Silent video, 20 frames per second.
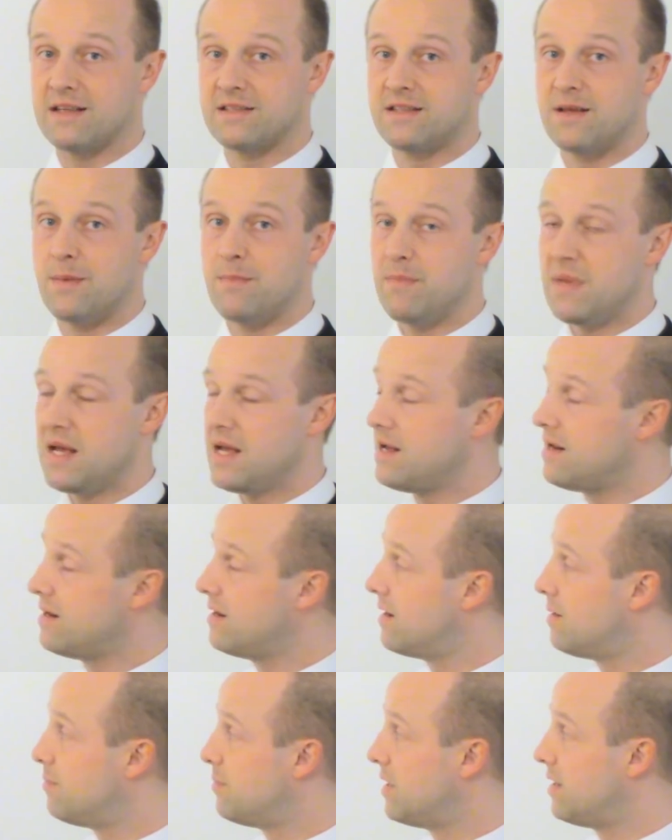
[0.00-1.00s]
as the
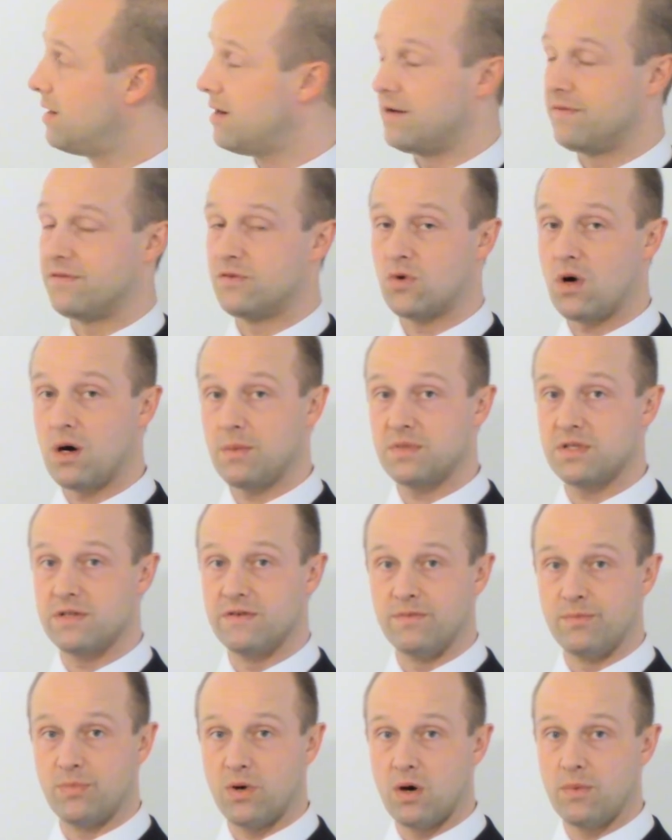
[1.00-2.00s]
mean number of drops
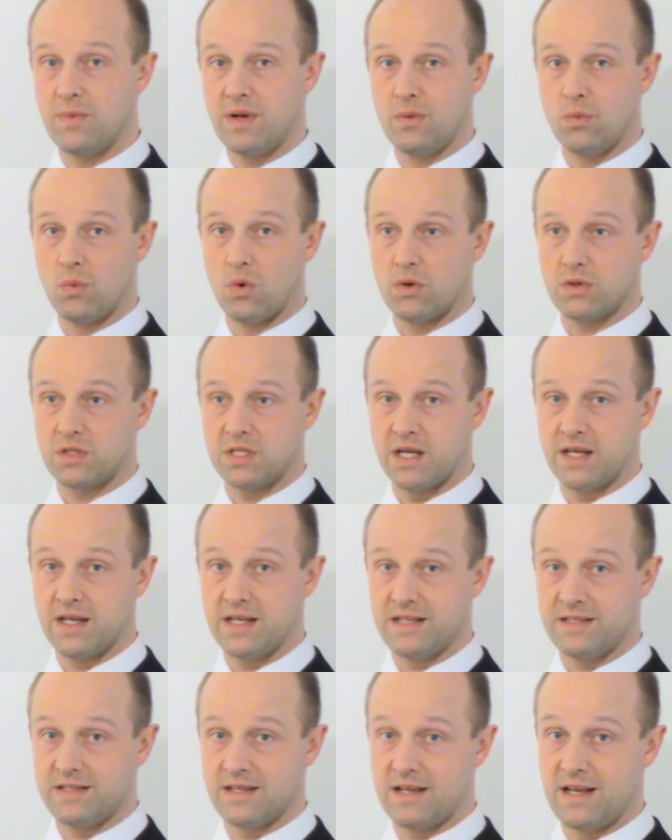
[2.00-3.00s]
of bromine
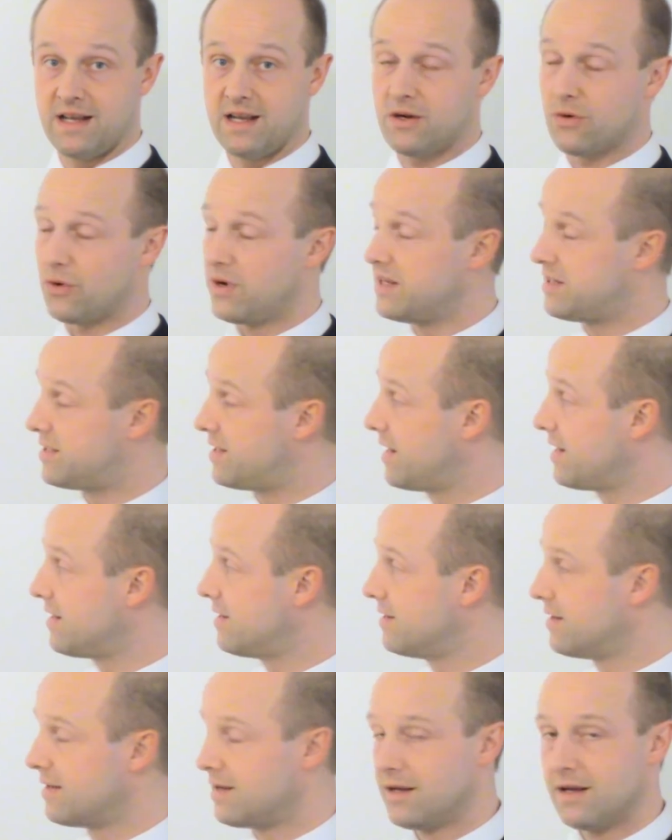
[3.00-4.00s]
water is
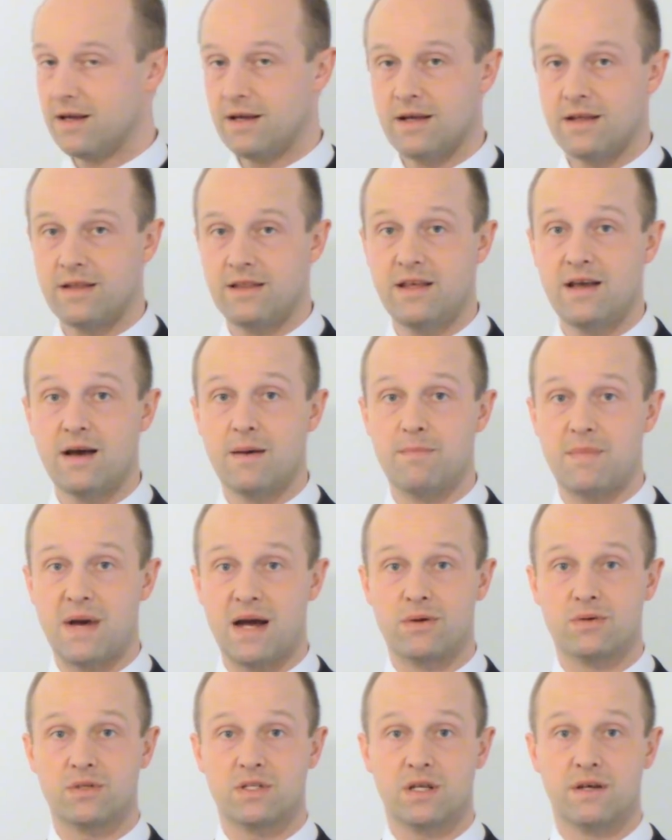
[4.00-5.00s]
increasing, the
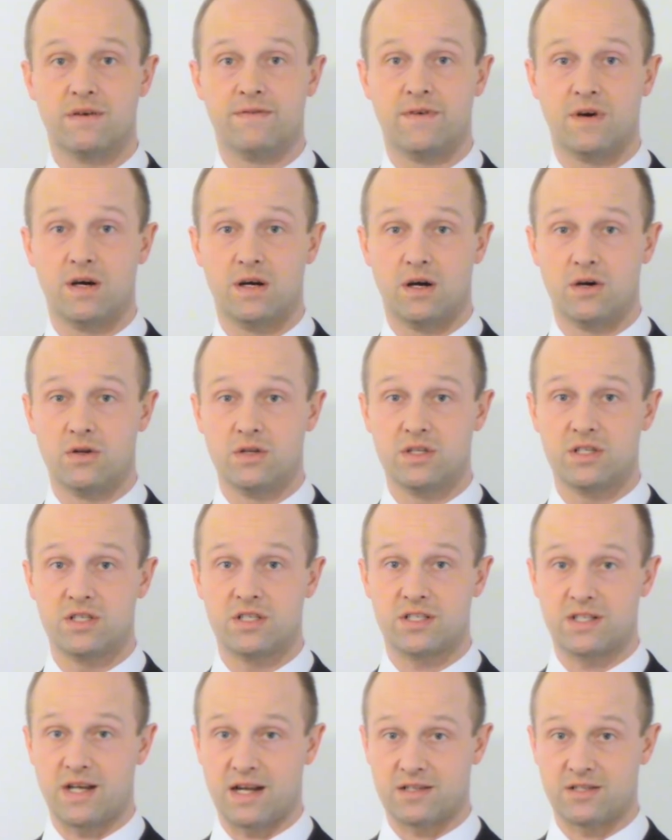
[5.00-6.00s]
amount of
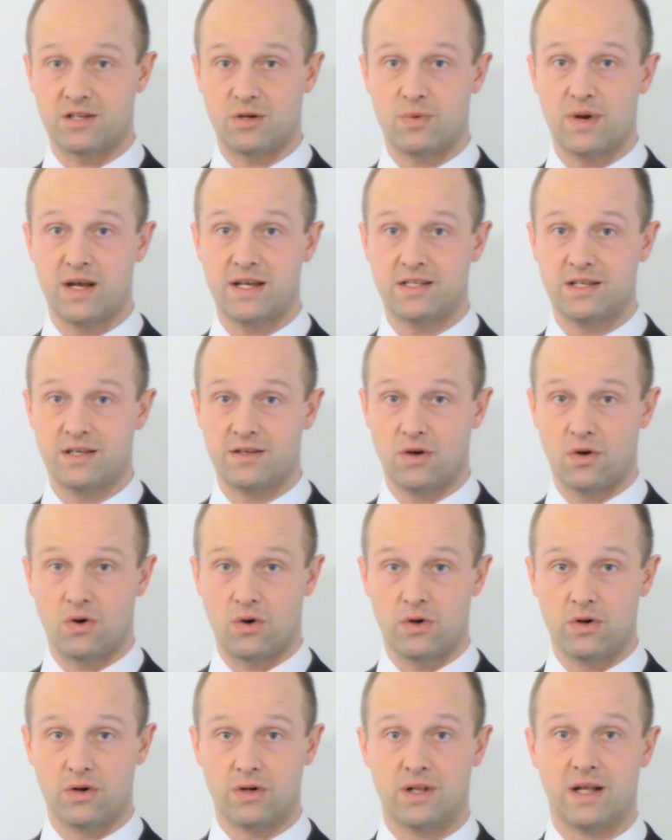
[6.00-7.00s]
unsaturated
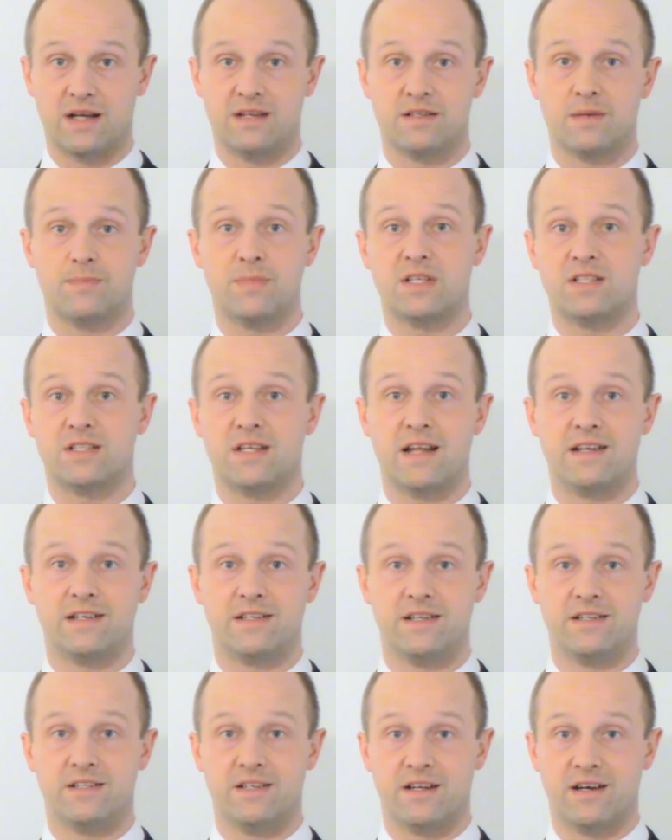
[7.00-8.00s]
oil as a
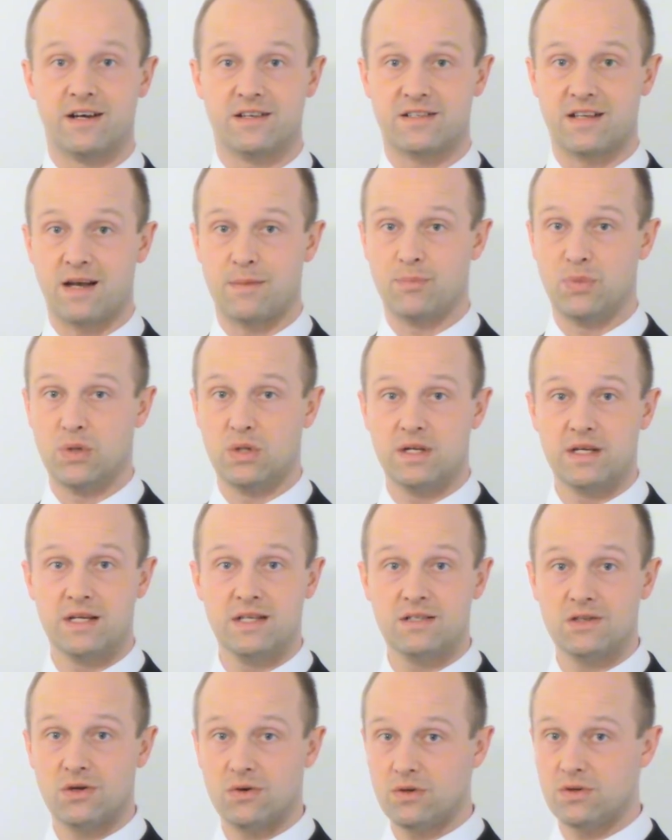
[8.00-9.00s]
percentage in our sample
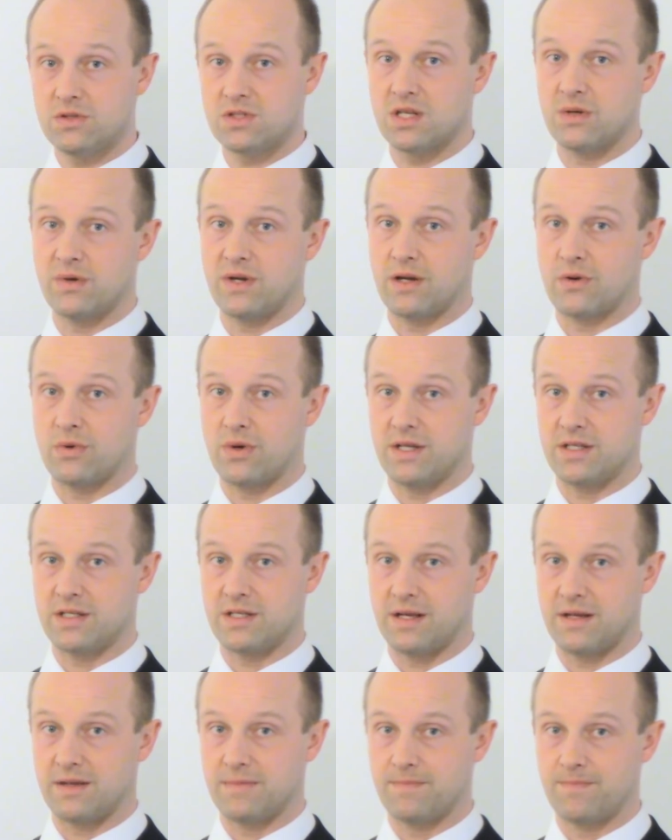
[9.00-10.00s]
is also
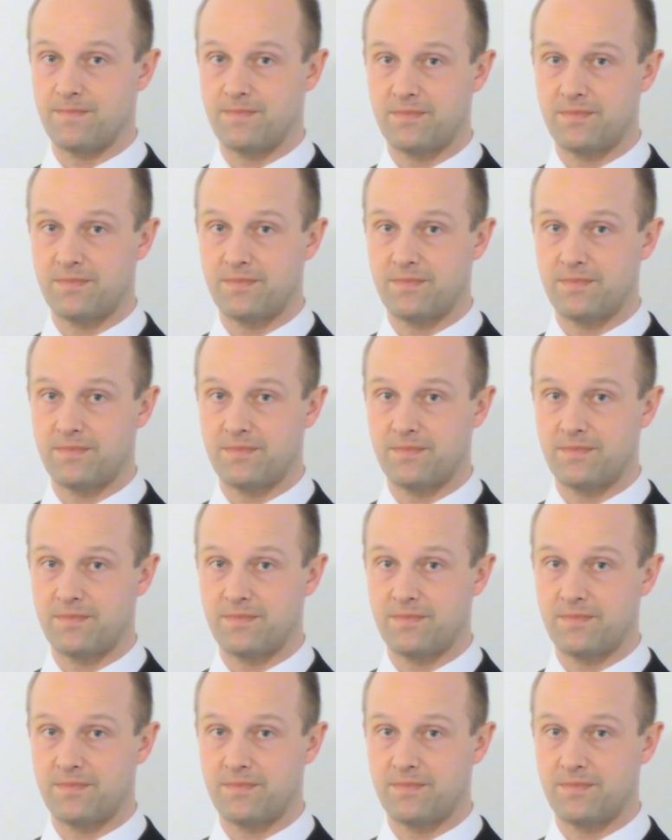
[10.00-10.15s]
increasing.